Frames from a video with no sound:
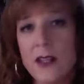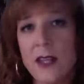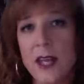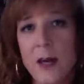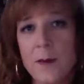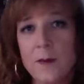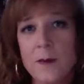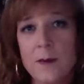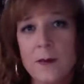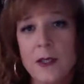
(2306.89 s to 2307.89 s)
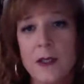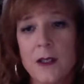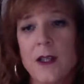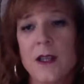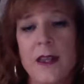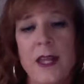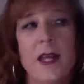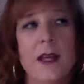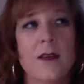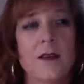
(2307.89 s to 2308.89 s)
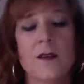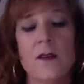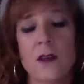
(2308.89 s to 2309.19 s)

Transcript: to them, then